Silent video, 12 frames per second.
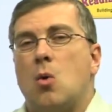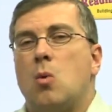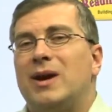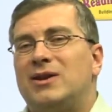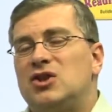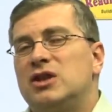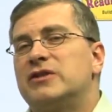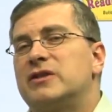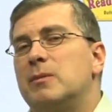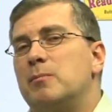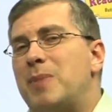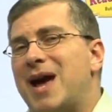which is
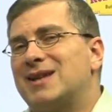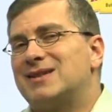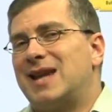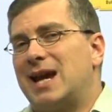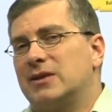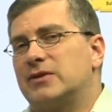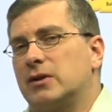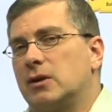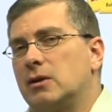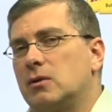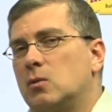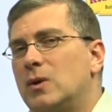the best
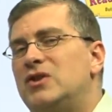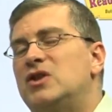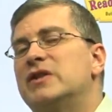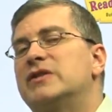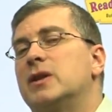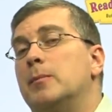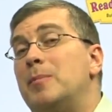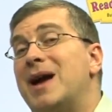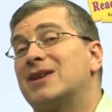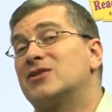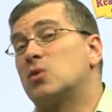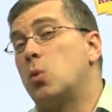answer? Which is the
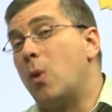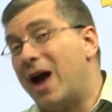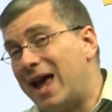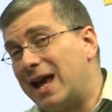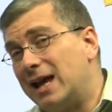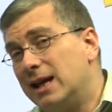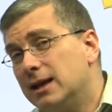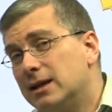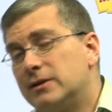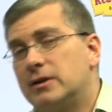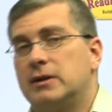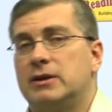best way
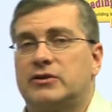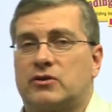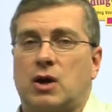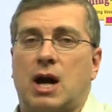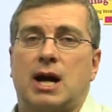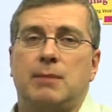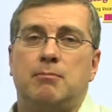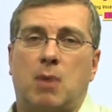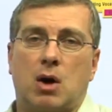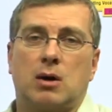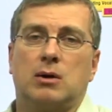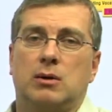to describe
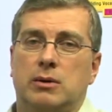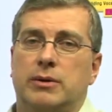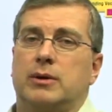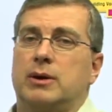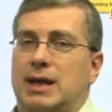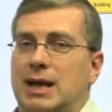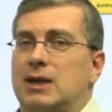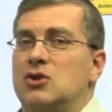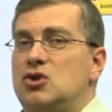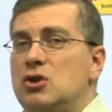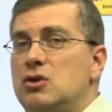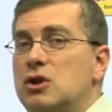Martin Luther King
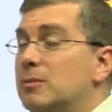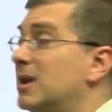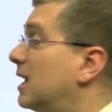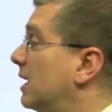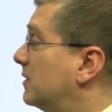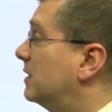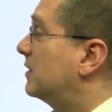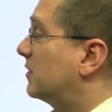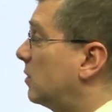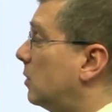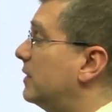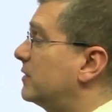Jr.? Because this
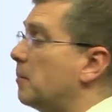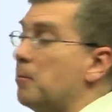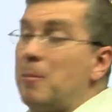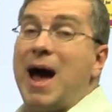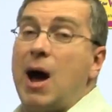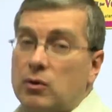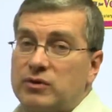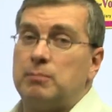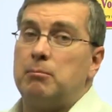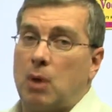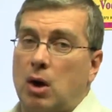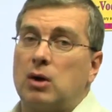story is about
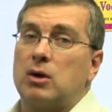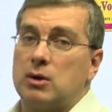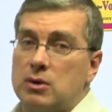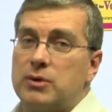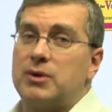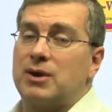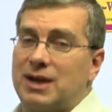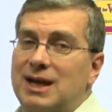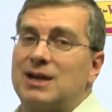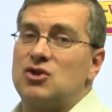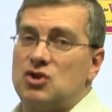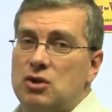Martin Luther
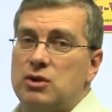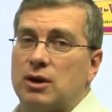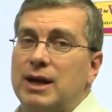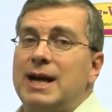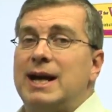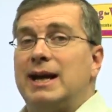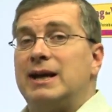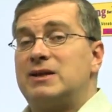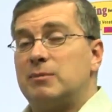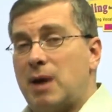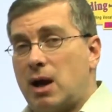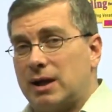King Jr.
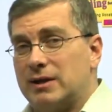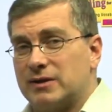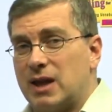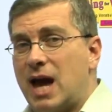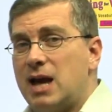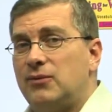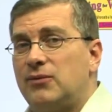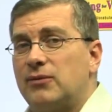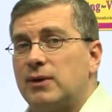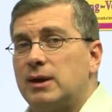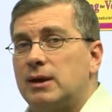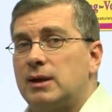It's about his life,